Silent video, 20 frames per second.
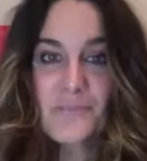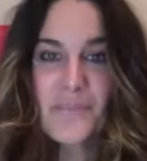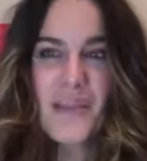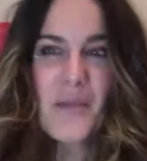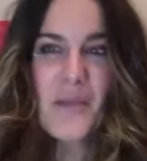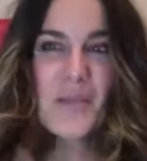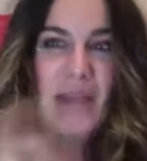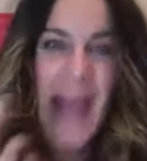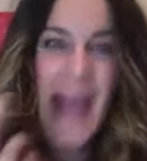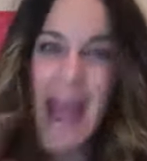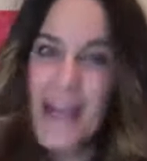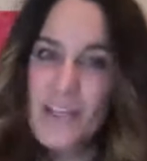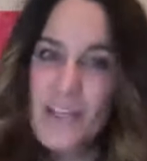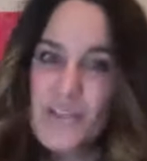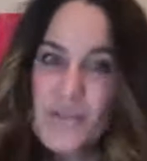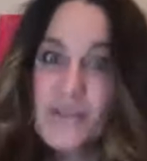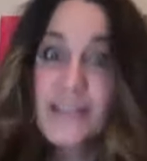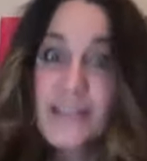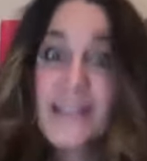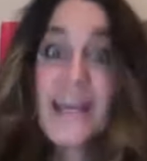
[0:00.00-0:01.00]
But
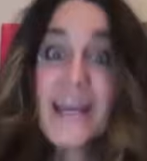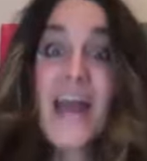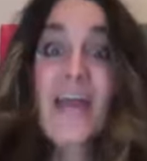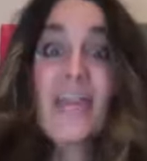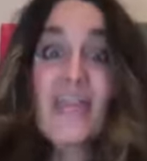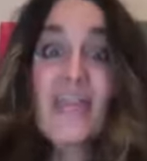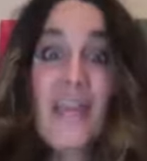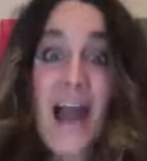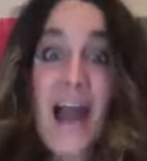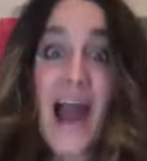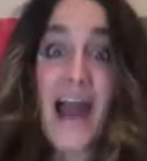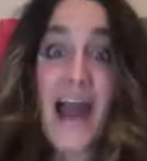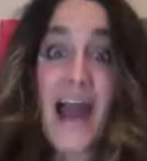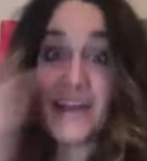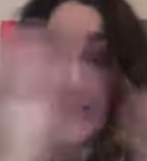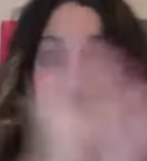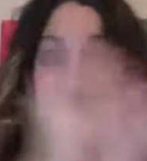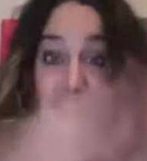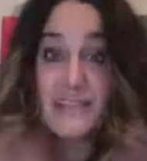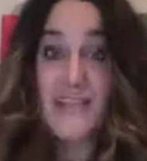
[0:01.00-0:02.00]
actually, that
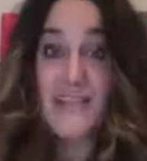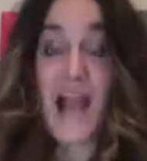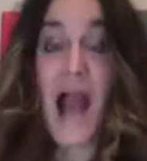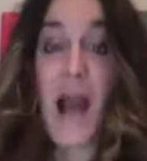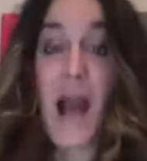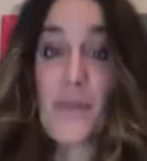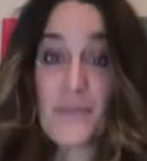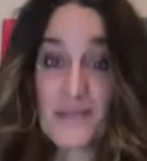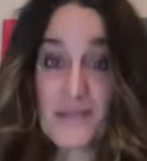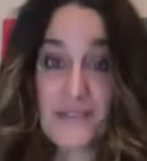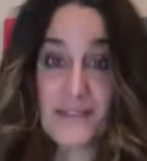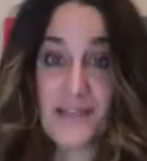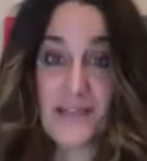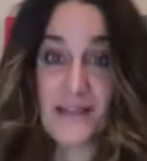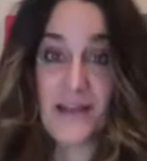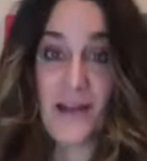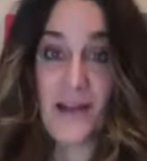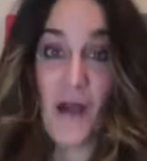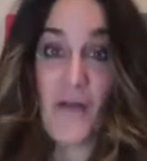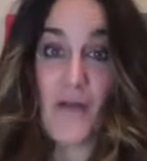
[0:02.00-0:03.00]
is the
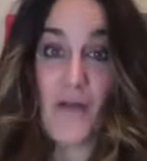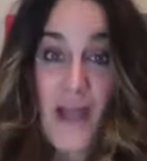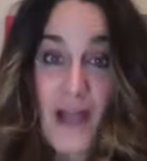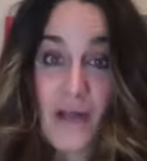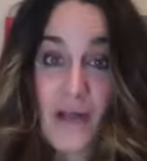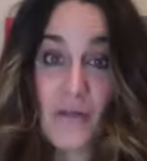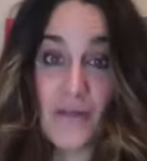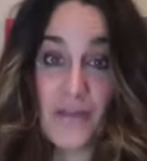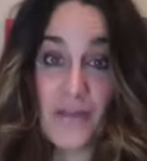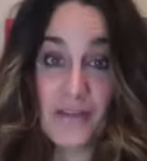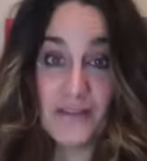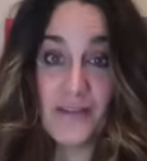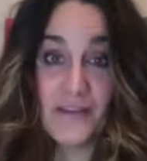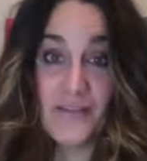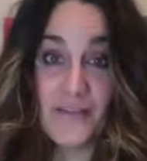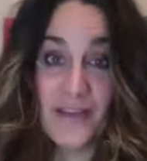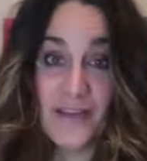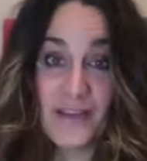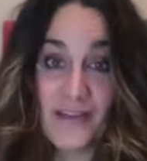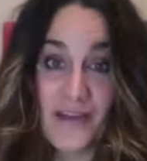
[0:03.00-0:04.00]
opposite of healthy
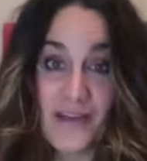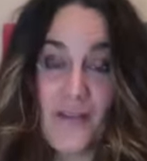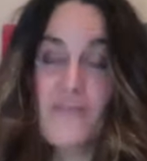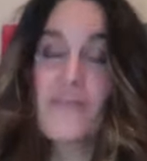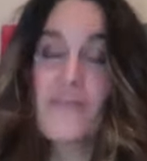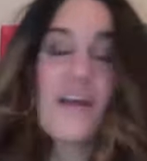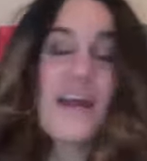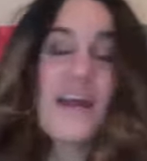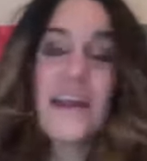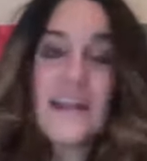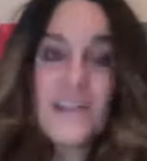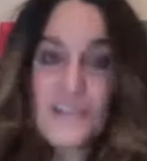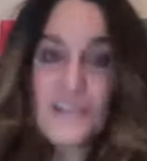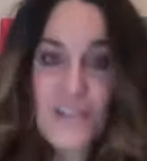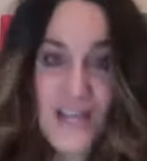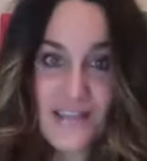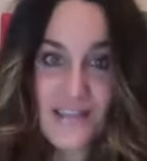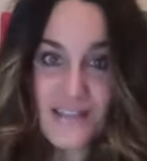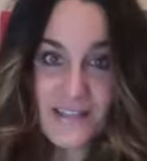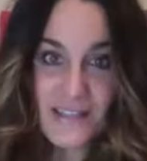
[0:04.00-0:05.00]
living, of
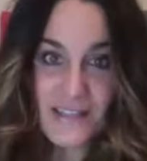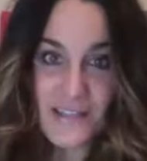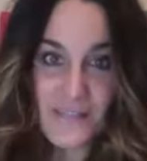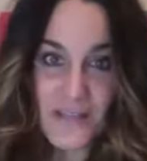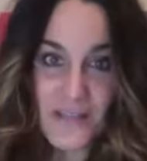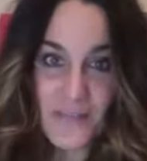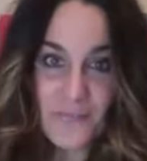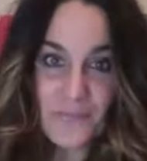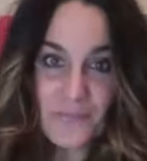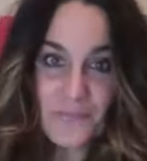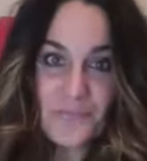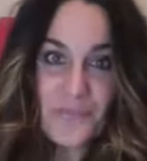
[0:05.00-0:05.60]
enchanted living.